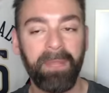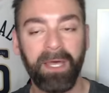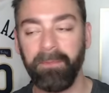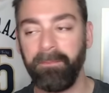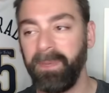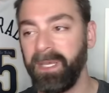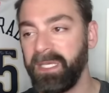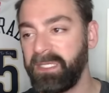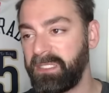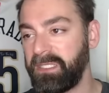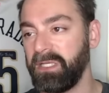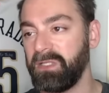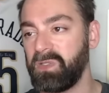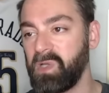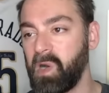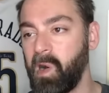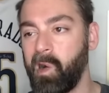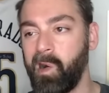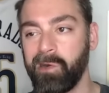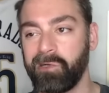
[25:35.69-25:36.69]
Now, the Pistons
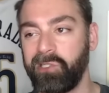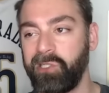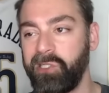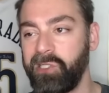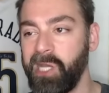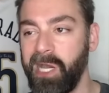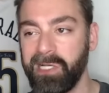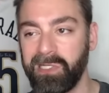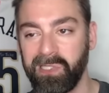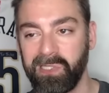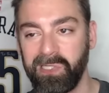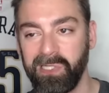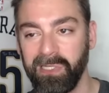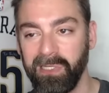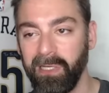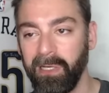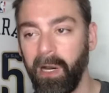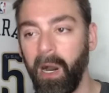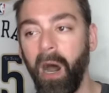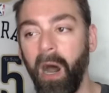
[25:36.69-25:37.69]
are just
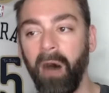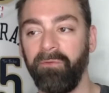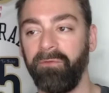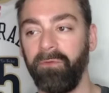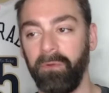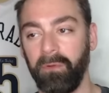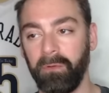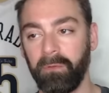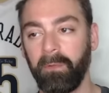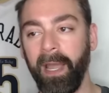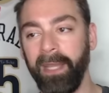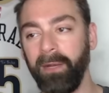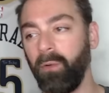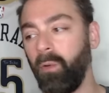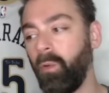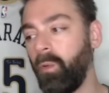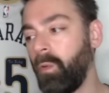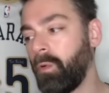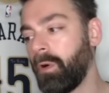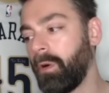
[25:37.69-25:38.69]
awful, right?
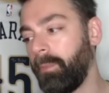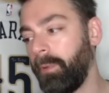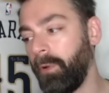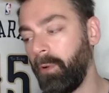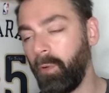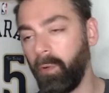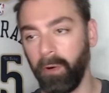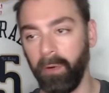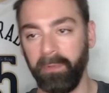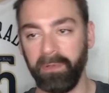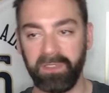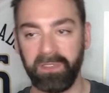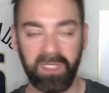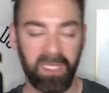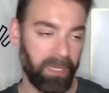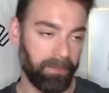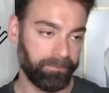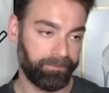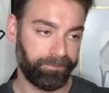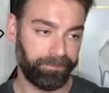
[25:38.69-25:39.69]
Horrible, horrible
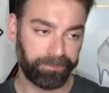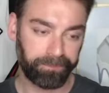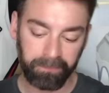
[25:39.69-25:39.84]
team.